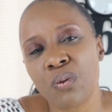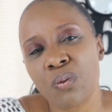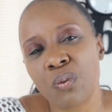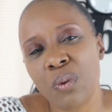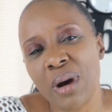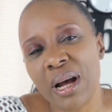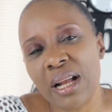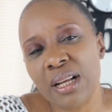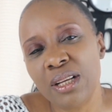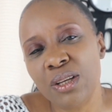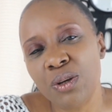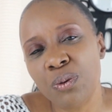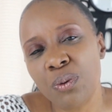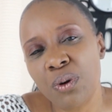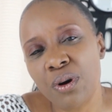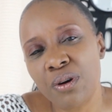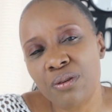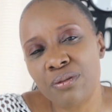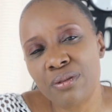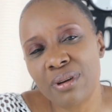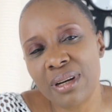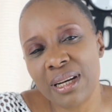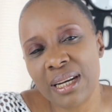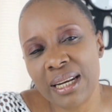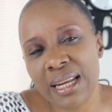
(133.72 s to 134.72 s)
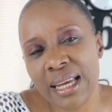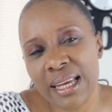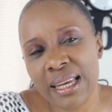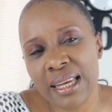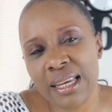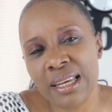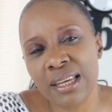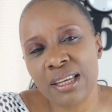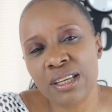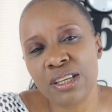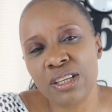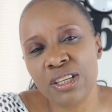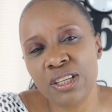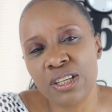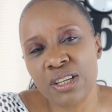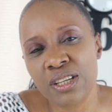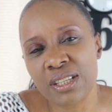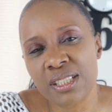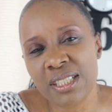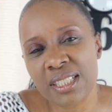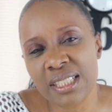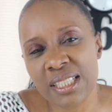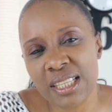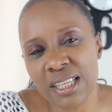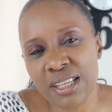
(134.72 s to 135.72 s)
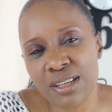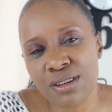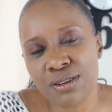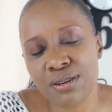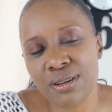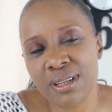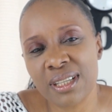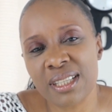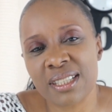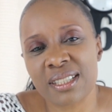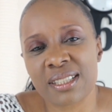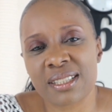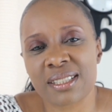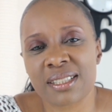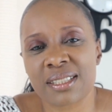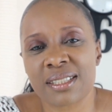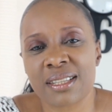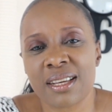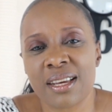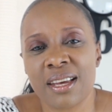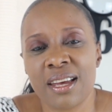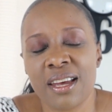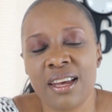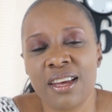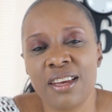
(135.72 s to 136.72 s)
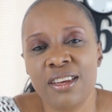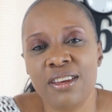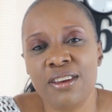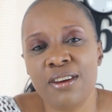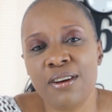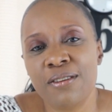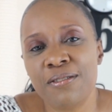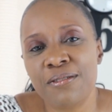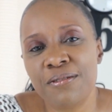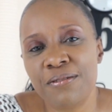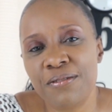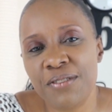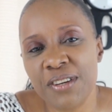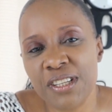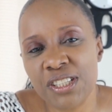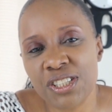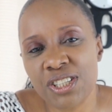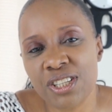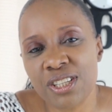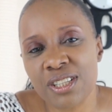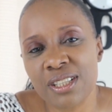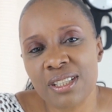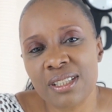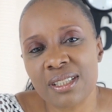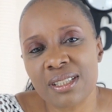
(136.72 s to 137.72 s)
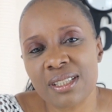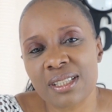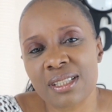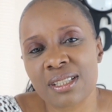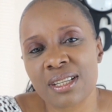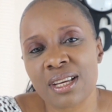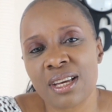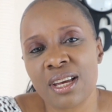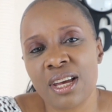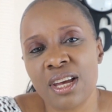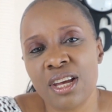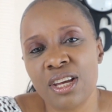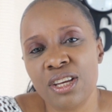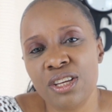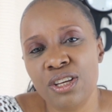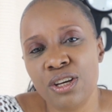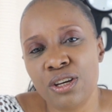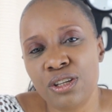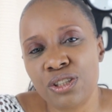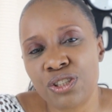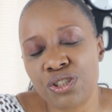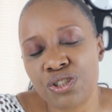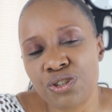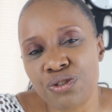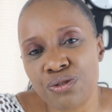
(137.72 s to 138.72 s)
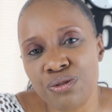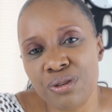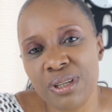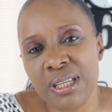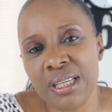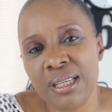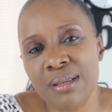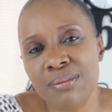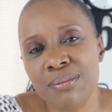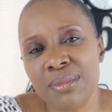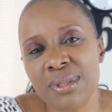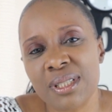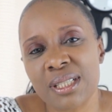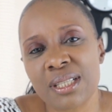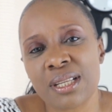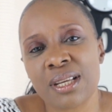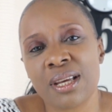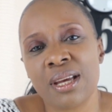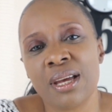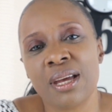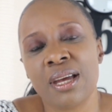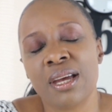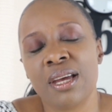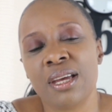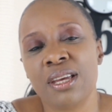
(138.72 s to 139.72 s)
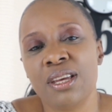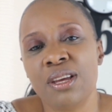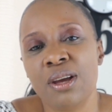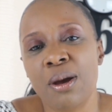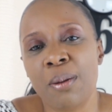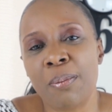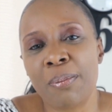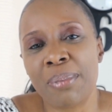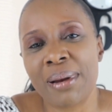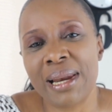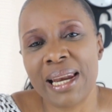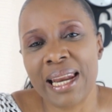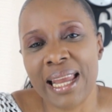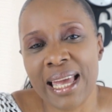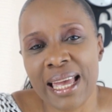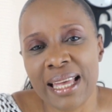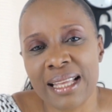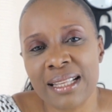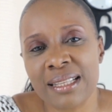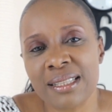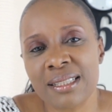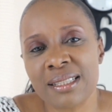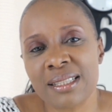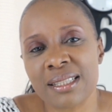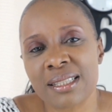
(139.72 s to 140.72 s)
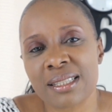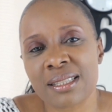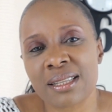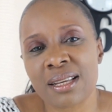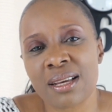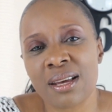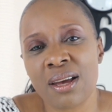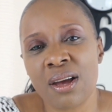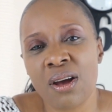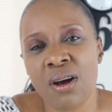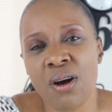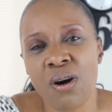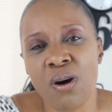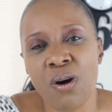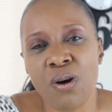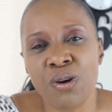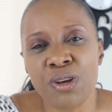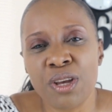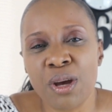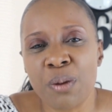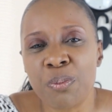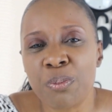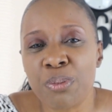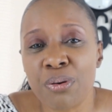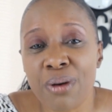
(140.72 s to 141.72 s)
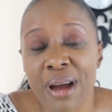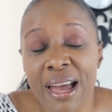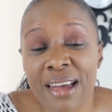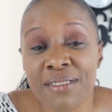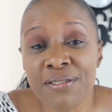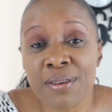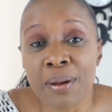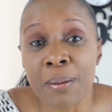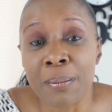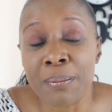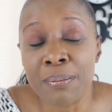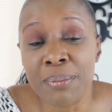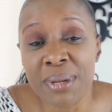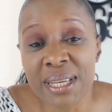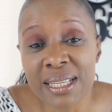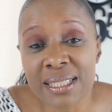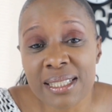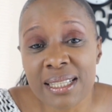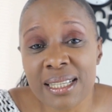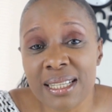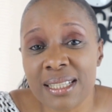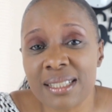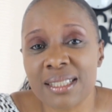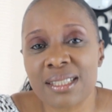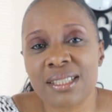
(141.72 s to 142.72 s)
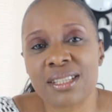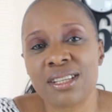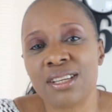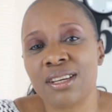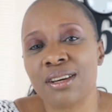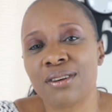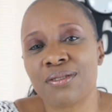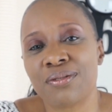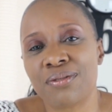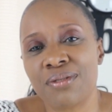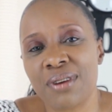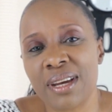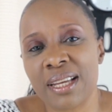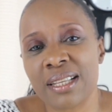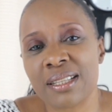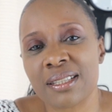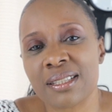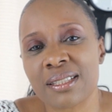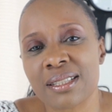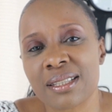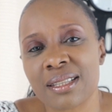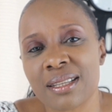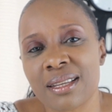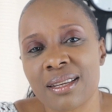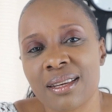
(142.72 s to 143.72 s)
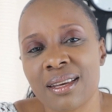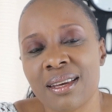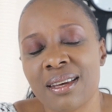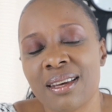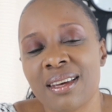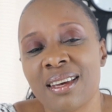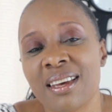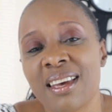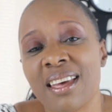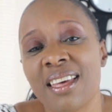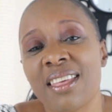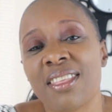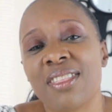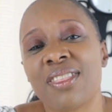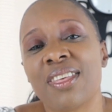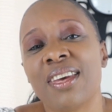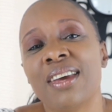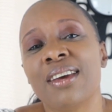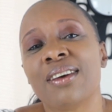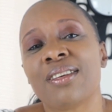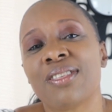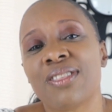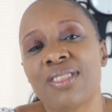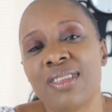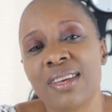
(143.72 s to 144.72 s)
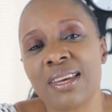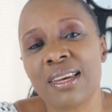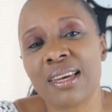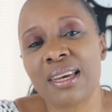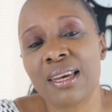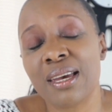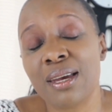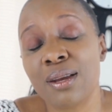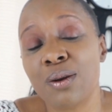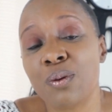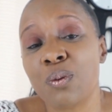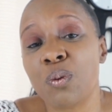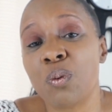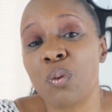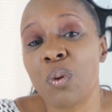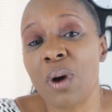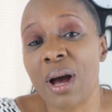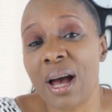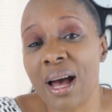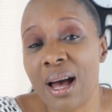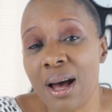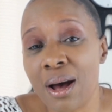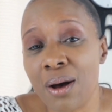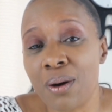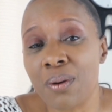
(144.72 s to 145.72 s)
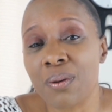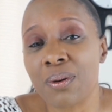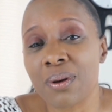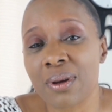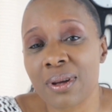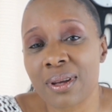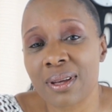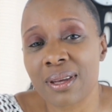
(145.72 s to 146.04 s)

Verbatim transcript: while you are relaying your secrets, your visions, your dreams, your plans, or your private business to your friends. They are thinking, wow.